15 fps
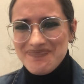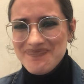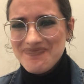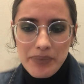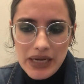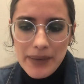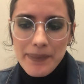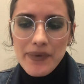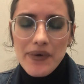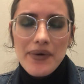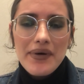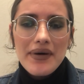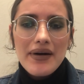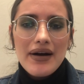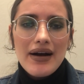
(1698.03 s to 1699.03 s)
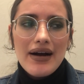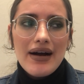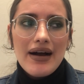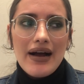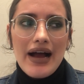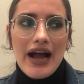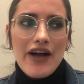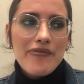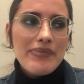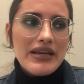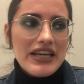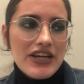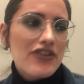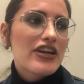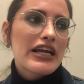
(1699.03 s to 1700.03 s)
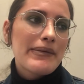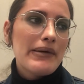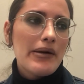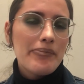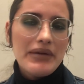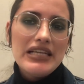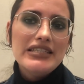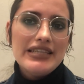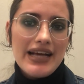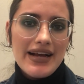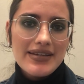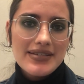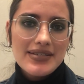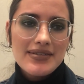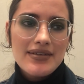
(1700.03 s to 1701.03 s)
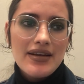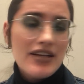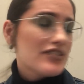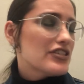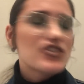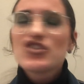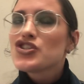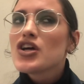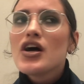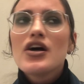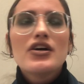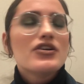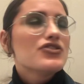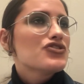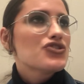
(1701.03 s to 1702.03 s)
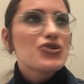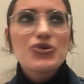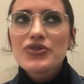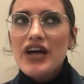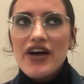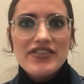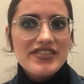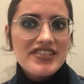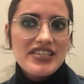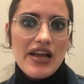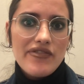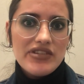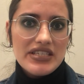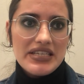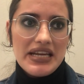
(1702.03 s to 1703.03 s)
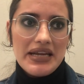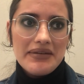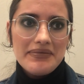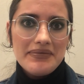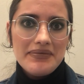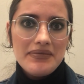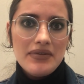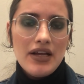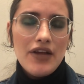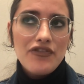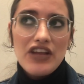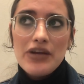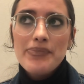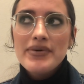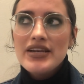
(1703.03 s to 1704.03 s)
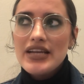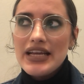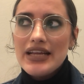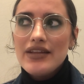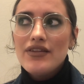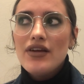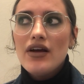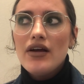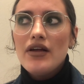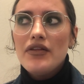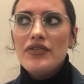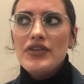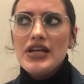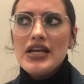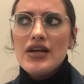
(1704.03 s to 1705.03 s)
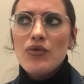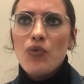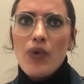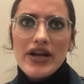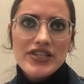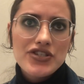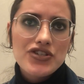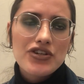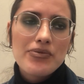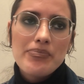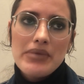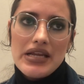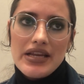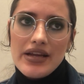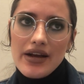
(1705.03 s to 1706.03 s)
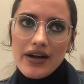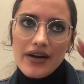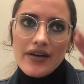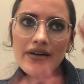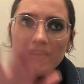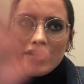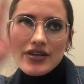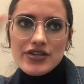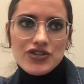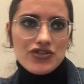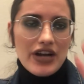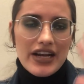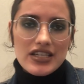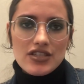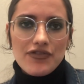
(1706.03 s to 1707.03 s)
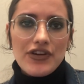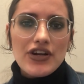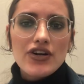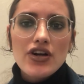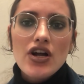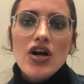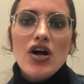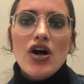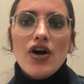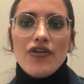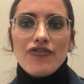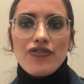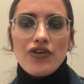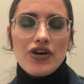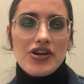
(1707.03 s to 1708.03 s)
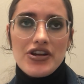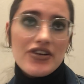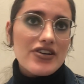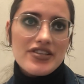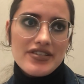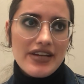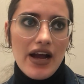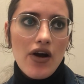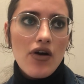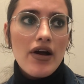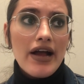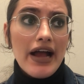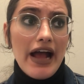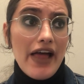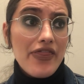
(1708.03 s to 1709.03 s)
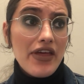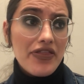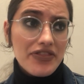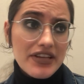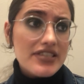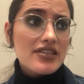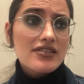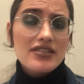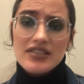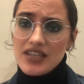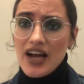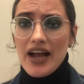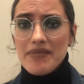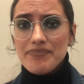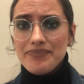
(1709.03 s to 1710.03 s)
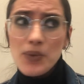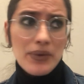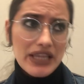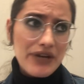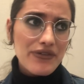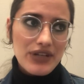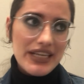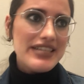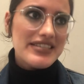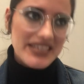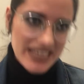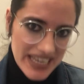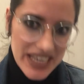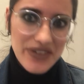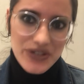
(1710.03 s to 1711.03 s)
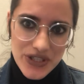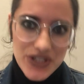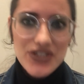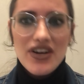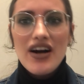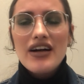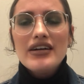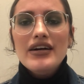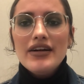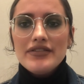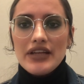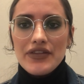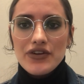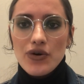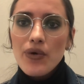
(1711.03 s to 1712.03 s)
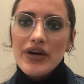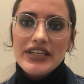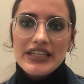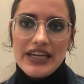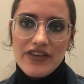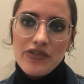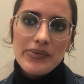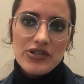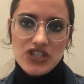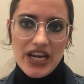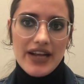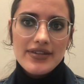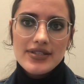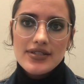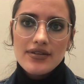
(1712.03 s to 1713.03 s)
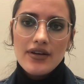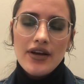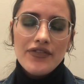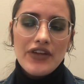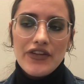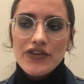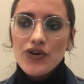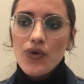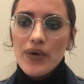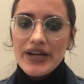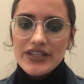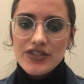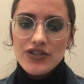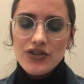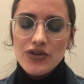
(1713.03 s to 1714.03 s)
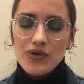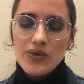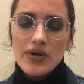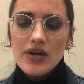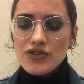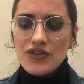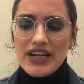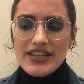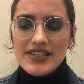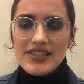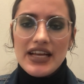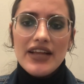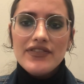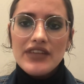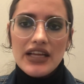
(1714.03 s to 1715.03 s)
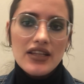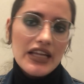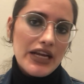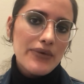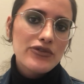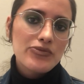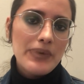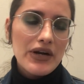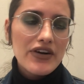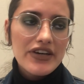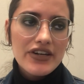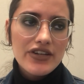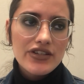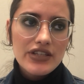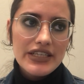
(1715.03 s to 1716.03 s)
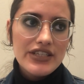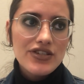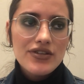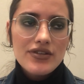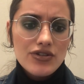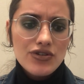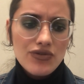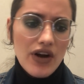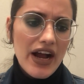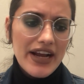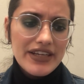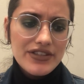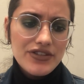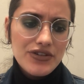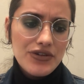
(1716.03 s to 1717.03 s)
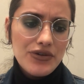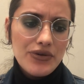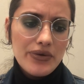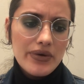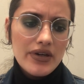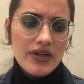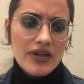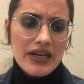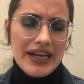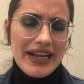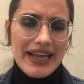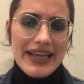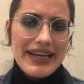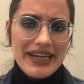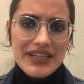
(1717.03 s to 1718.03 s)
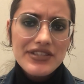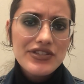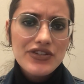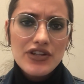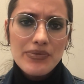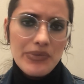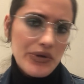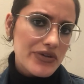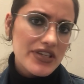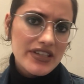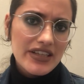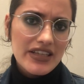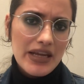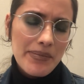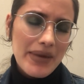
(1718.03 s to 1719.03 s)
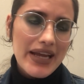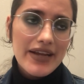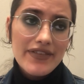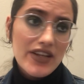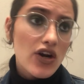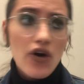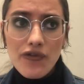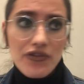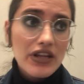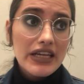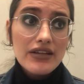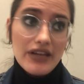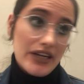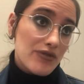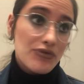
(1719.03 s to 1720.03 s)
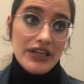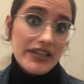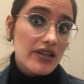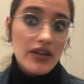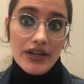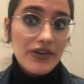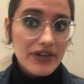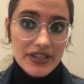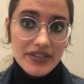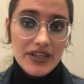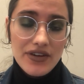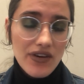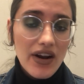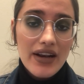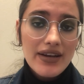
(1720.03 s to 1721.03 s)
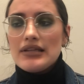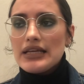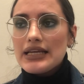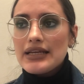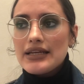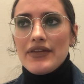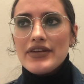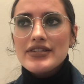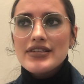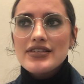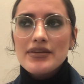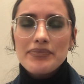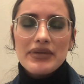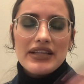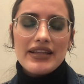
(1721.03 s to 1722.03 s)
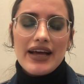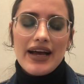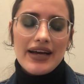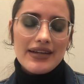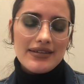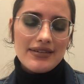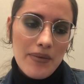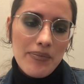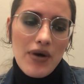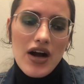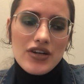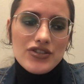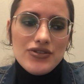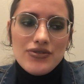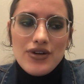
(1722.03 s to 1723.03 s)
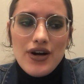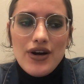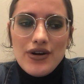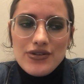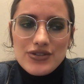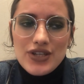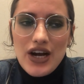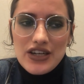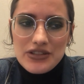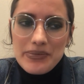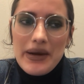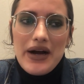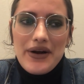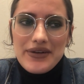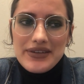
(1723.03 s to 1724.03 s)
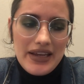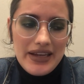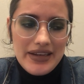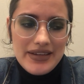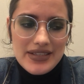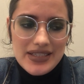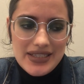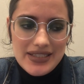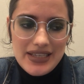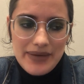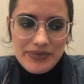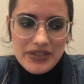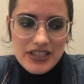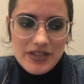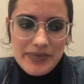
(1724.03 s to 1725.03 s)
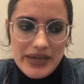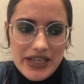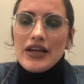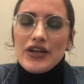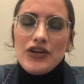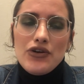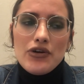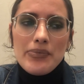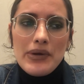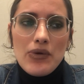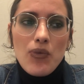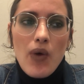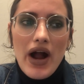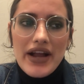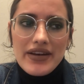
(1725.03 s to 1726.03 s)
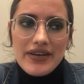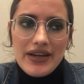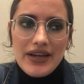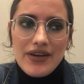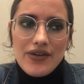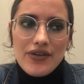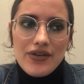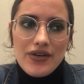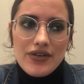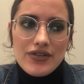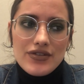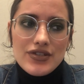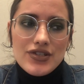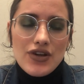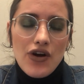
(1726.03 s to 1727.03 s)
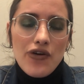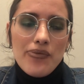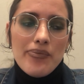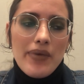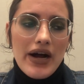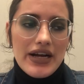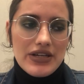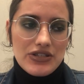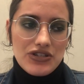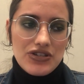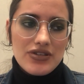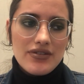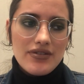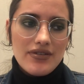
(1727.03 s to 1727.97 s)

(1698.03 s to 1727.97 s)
People have been hearing about BTS since 2017. They've been in the Western media stratosphere for years now. And then this is the time when they release an English song that they're going to give them a chance, that they're going to transcend that language barrier, to at least try to get into the music that they make, and then hopefully like read the lyrics later on. Like, this is something that Bong Joon-ho talked about in his acceptance speech. Like, you would be widening so much